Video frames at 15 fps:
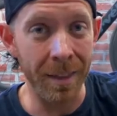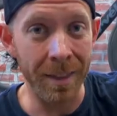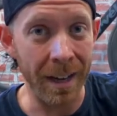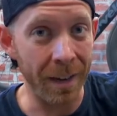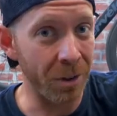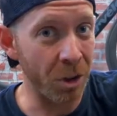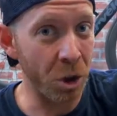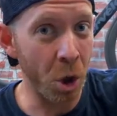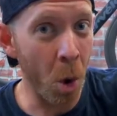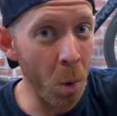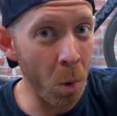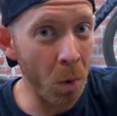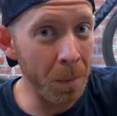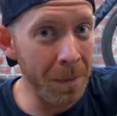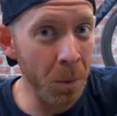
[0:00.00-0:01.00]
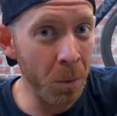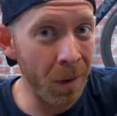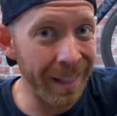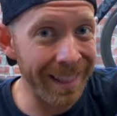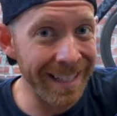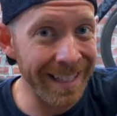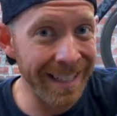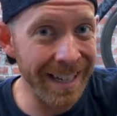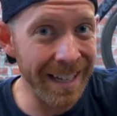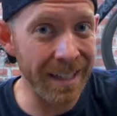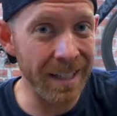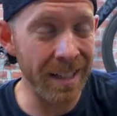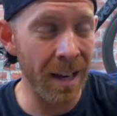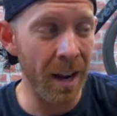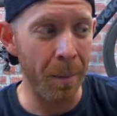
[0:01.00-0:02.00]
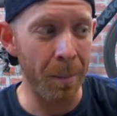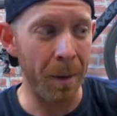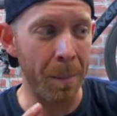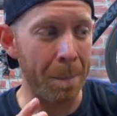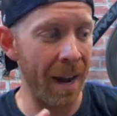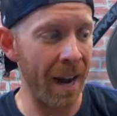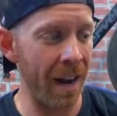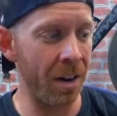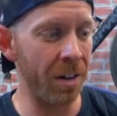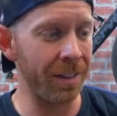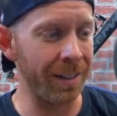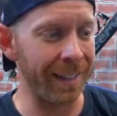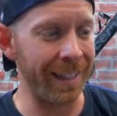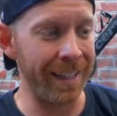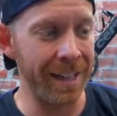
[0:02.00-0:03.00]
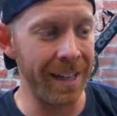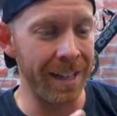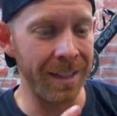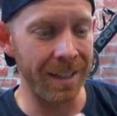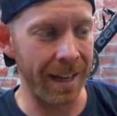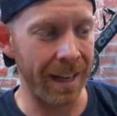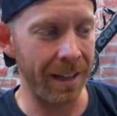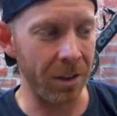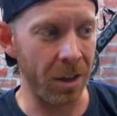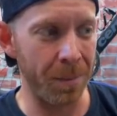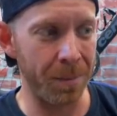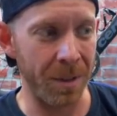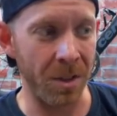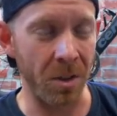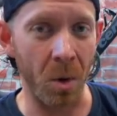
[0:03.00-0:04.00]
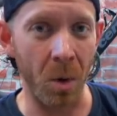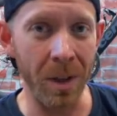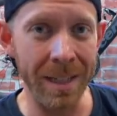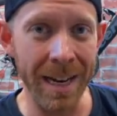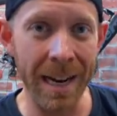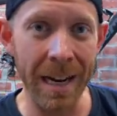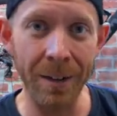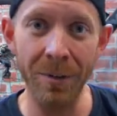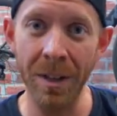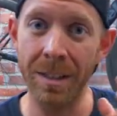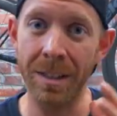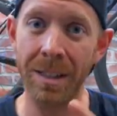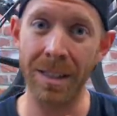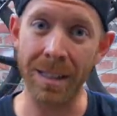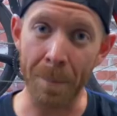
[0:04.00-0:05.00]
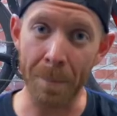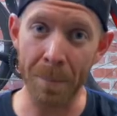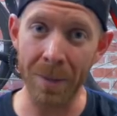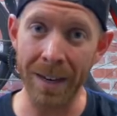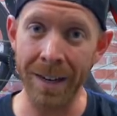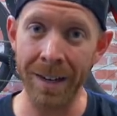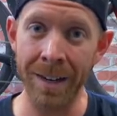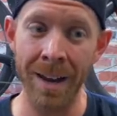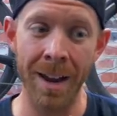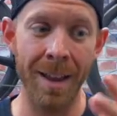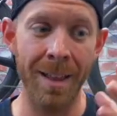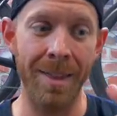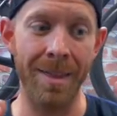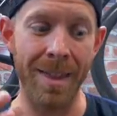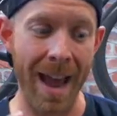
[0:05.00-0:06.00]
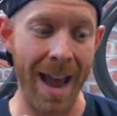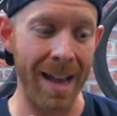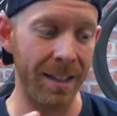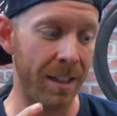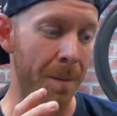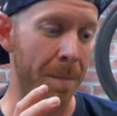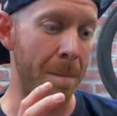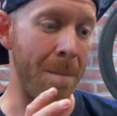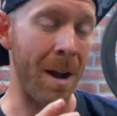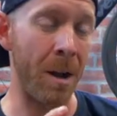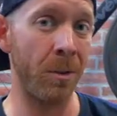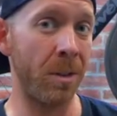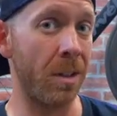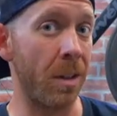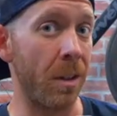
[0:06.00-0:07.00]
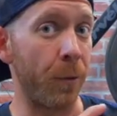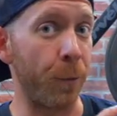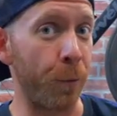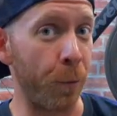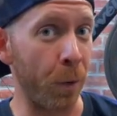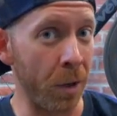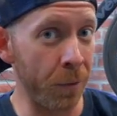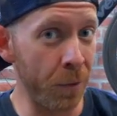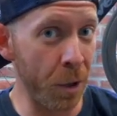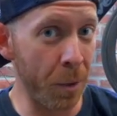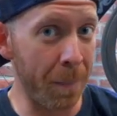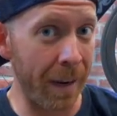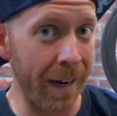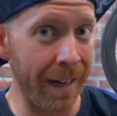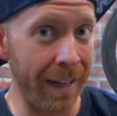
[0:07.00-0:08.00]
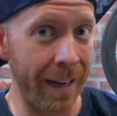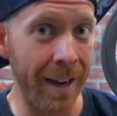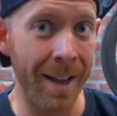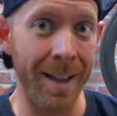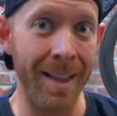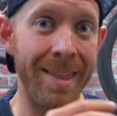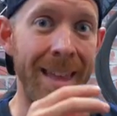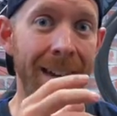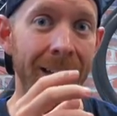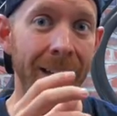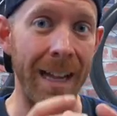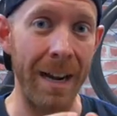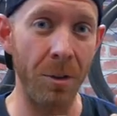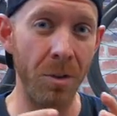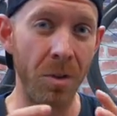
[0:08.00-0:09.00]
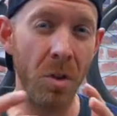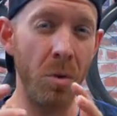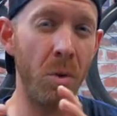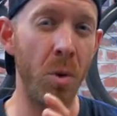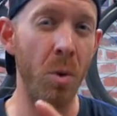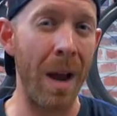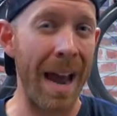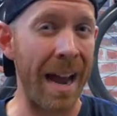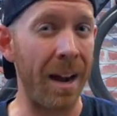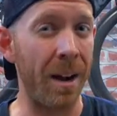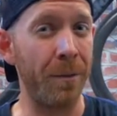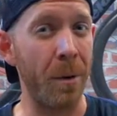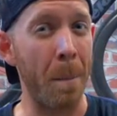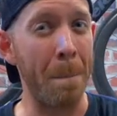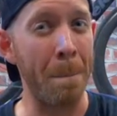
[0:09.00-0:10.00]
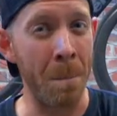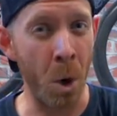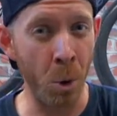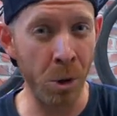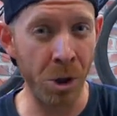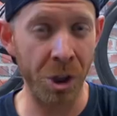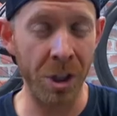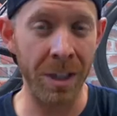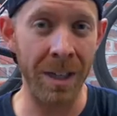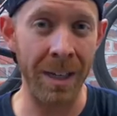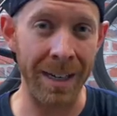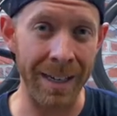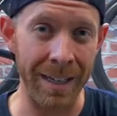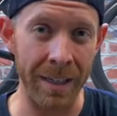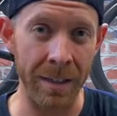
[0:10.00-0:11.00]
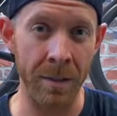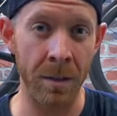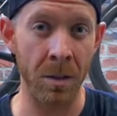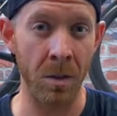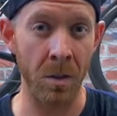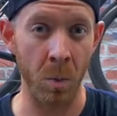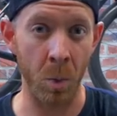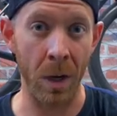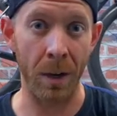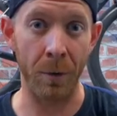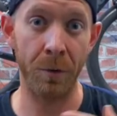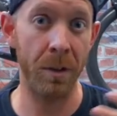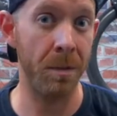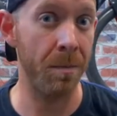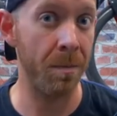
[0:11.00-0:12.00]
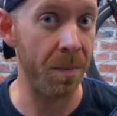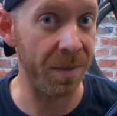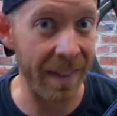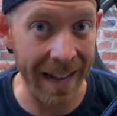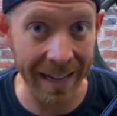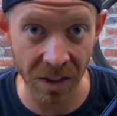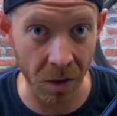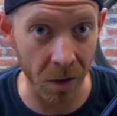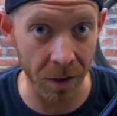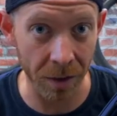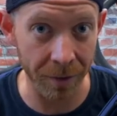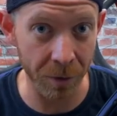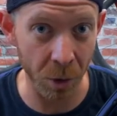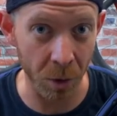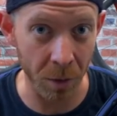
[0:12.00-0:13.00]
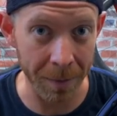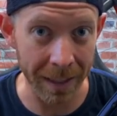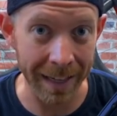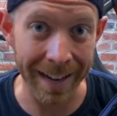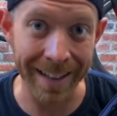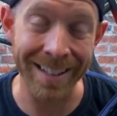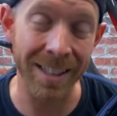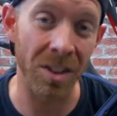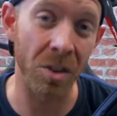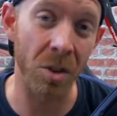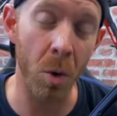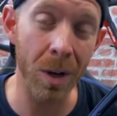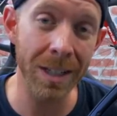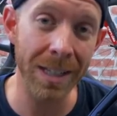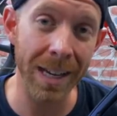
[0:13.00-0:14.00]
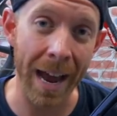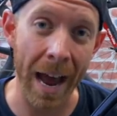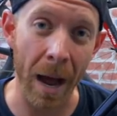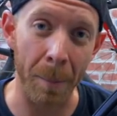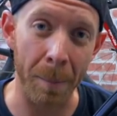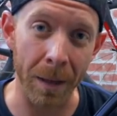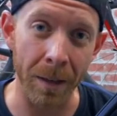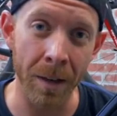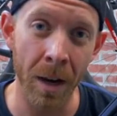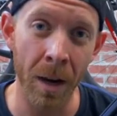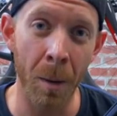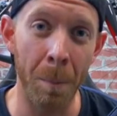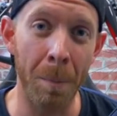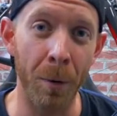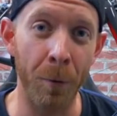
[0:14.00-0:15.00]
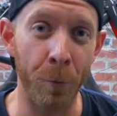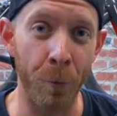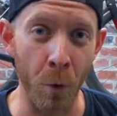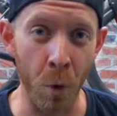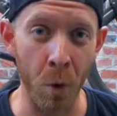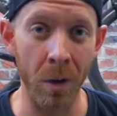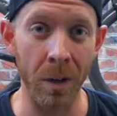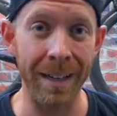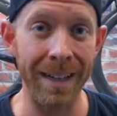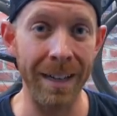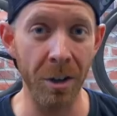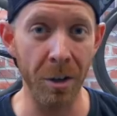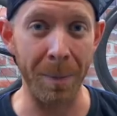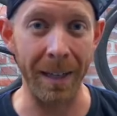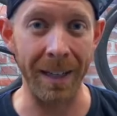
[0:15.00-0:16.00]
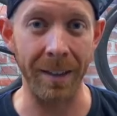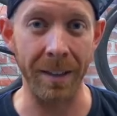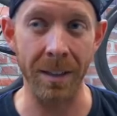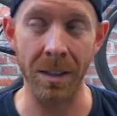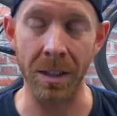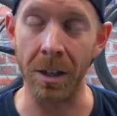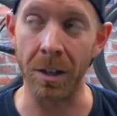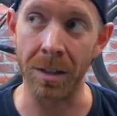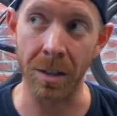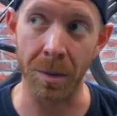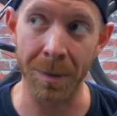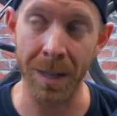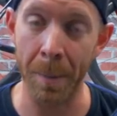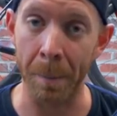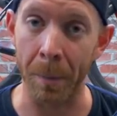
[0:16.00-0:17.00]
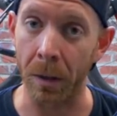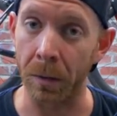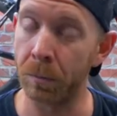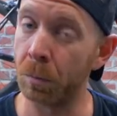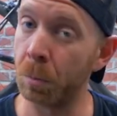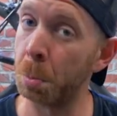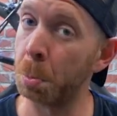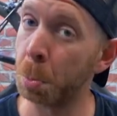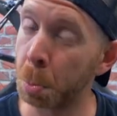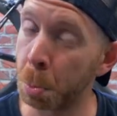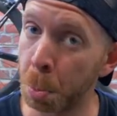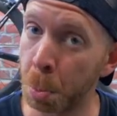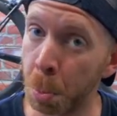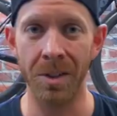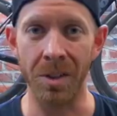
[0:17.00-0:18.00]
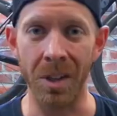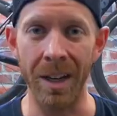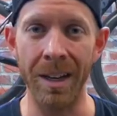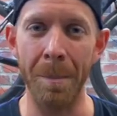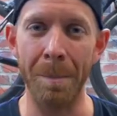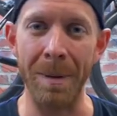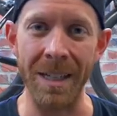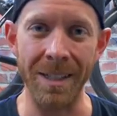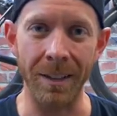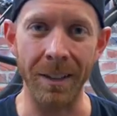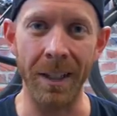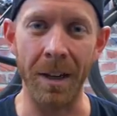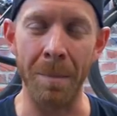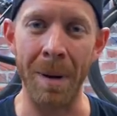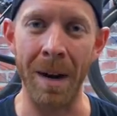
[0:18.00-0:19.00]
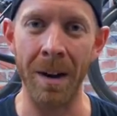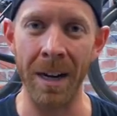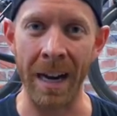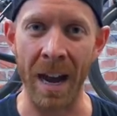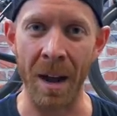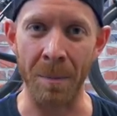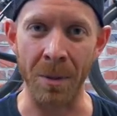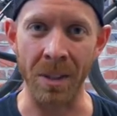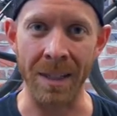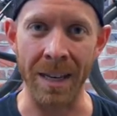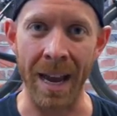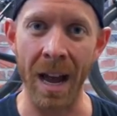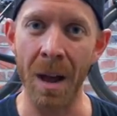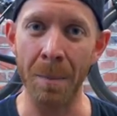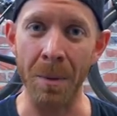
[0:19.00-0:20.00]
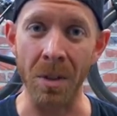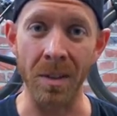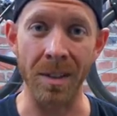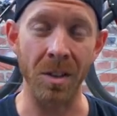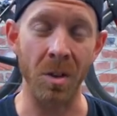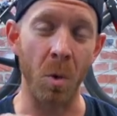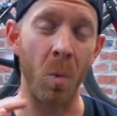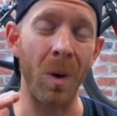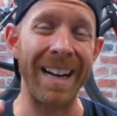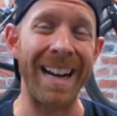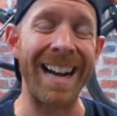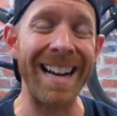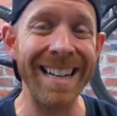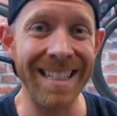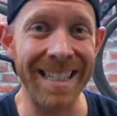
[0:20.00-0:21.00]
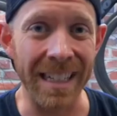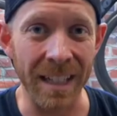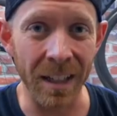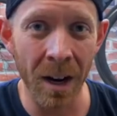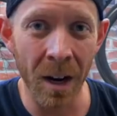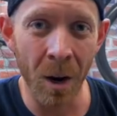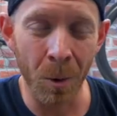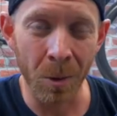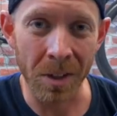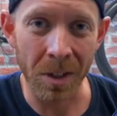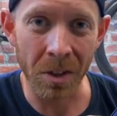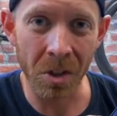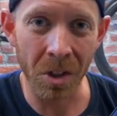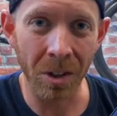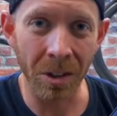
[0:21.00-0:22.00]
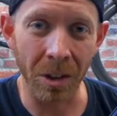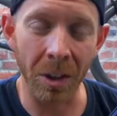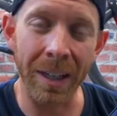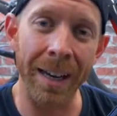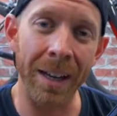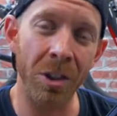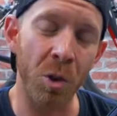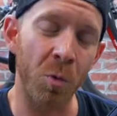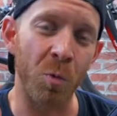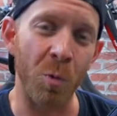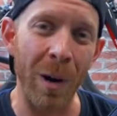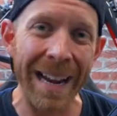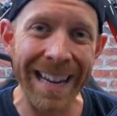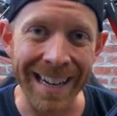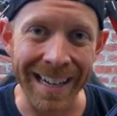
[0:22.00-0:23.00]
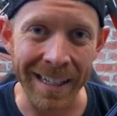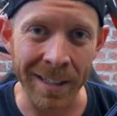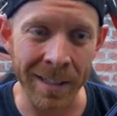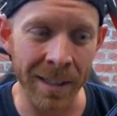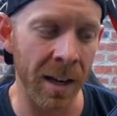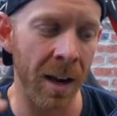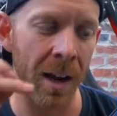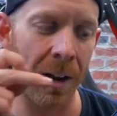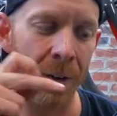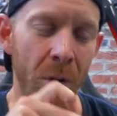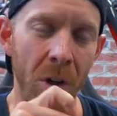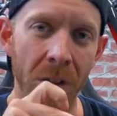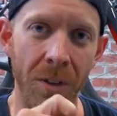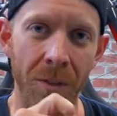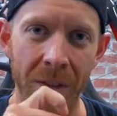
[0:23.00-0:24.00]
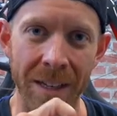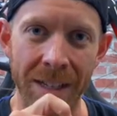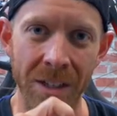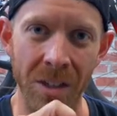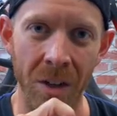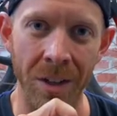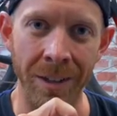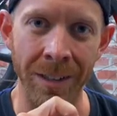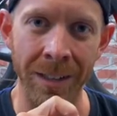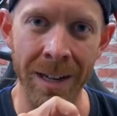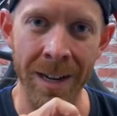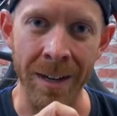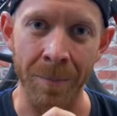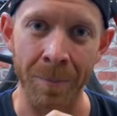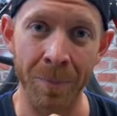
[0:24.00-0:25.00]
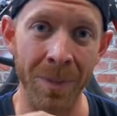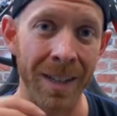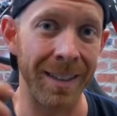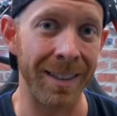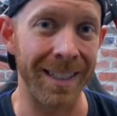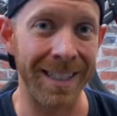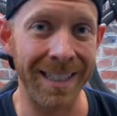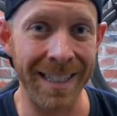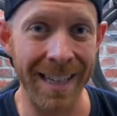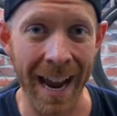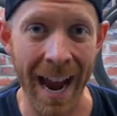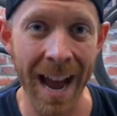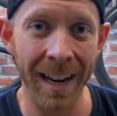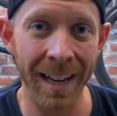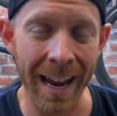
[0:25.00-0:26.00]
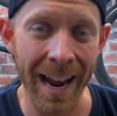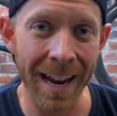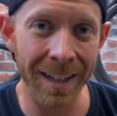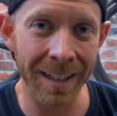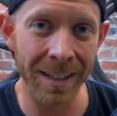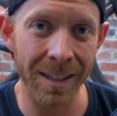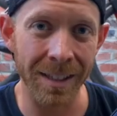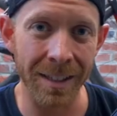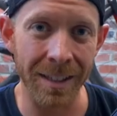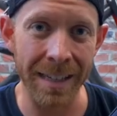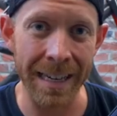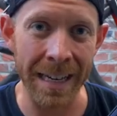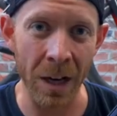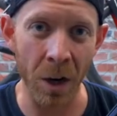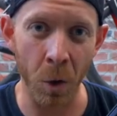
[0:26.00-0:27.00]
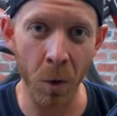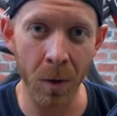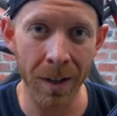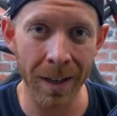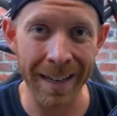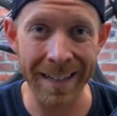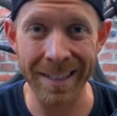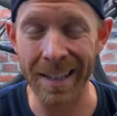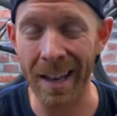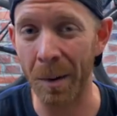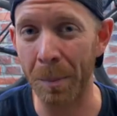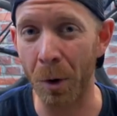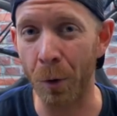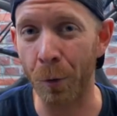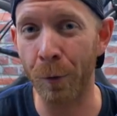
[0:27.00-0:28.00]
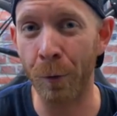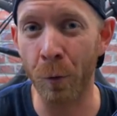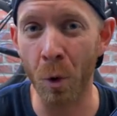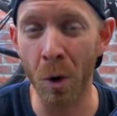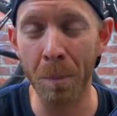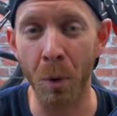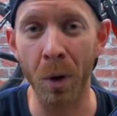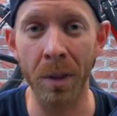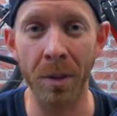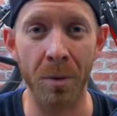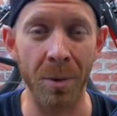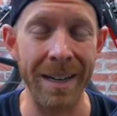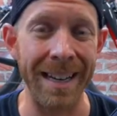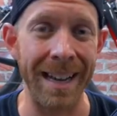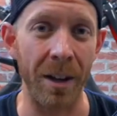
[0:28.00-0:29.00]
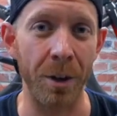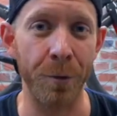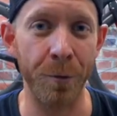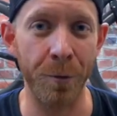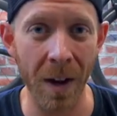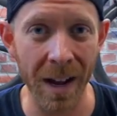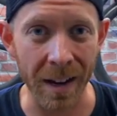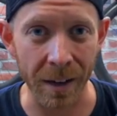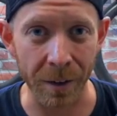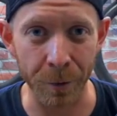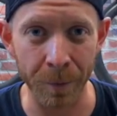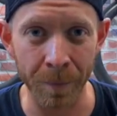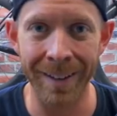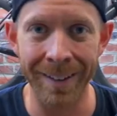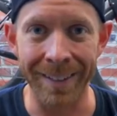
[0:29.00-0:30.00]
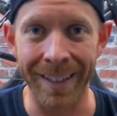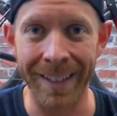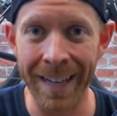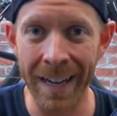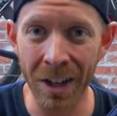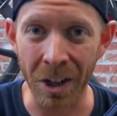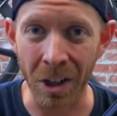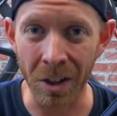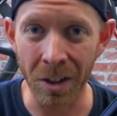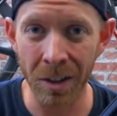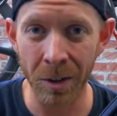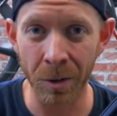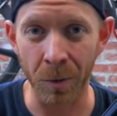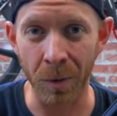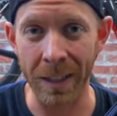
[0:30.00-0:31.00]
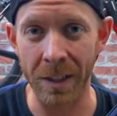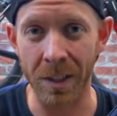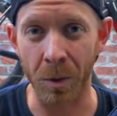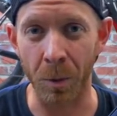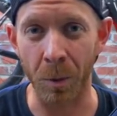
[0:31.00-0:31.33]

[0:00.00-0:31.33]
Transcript: they haven't told me what this is, but apparently CycleOps is going to have something that mounts to the front of your bike that allows you to have motion in Zwift. That's all they've told me. And this is going to happen before Interbike this year in September. So you end up basically comparing apples to apples. So what I did was I started looking at the ratings of all of these online. The Tacx Neo is at about four point three out of five. The Kickr rates